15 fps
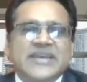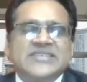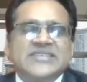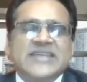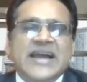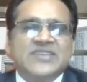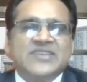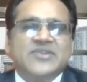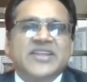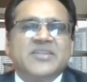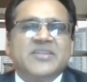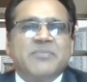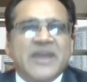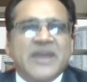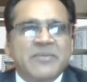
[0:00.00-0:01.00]
is actually
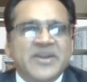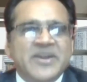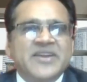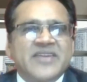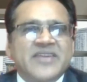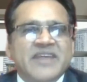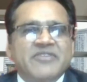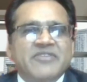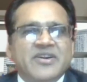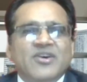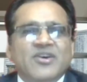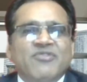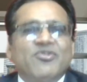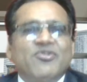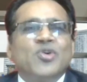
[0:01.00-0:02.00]
the primary driver
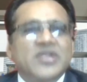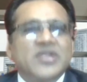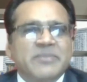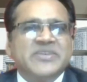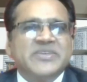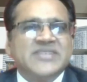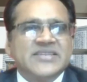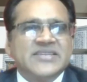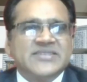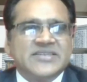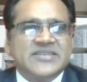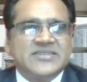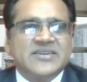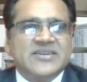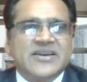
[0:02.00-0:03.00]
of all the
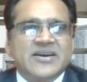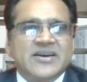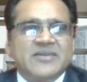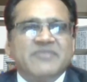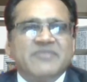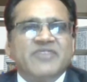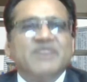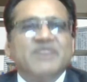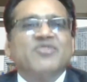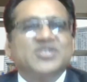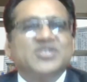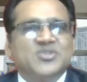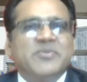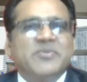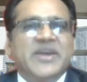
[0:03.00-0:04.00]
businesses. One
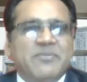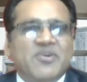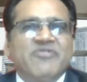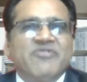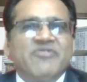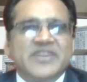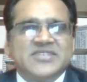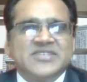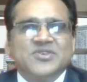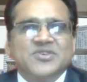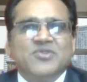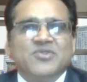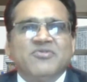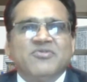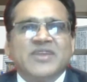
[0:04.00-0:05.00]
wants to make profits,
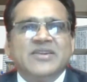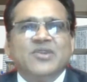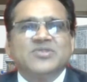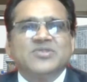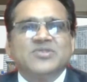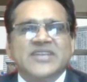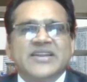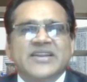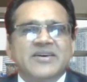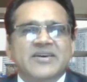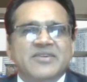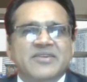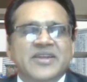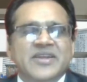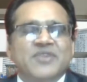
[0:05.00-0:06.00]
so one looks at
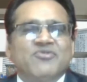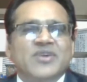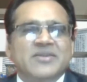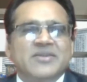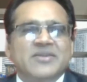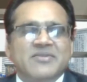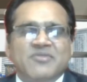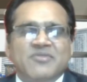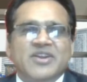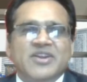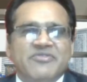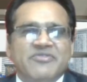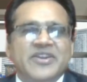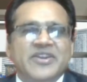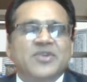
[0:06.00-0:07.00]

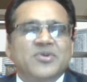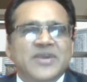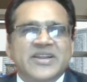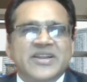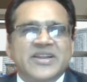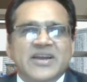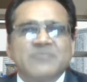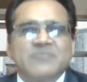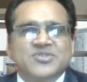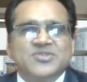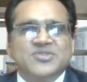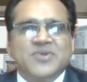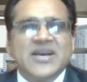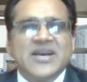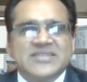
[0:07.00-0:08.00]
what window it comes
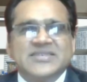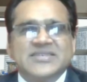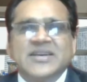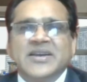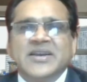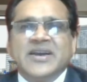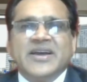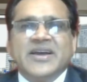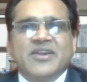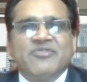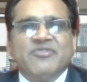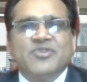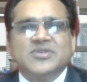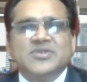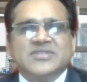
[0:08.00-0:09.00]
to us, and
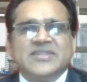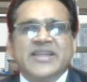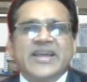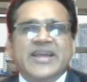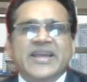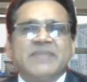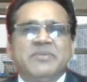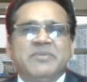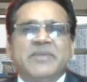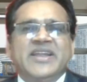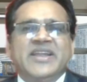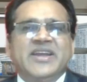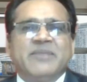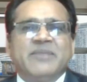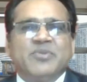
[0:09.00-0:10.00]
of course there can be
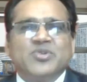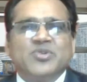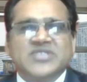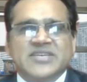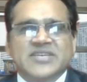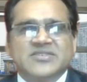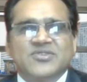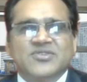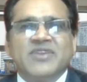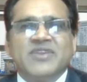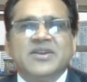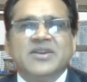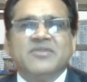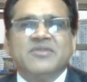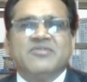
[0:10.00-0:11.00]
many approaches. So
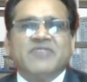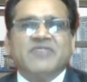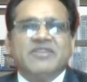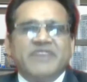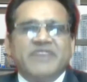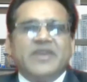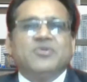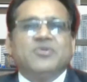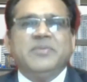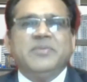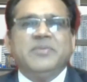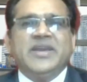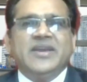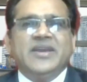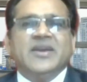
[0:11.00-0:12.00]
one way could
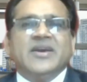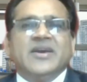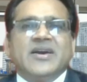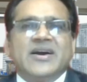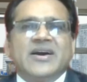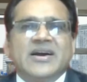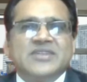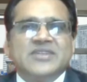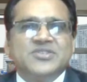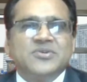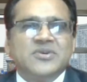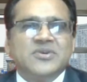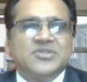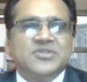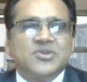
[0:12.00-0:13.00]
be
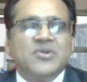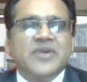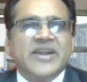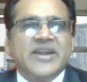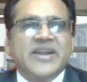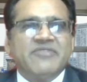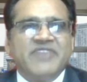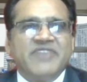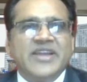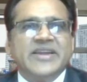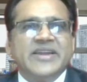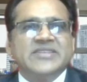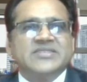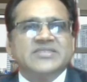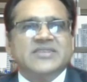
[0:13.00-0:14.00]
to look at
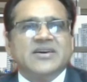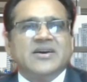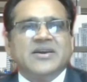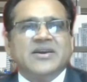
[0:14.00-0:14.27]
various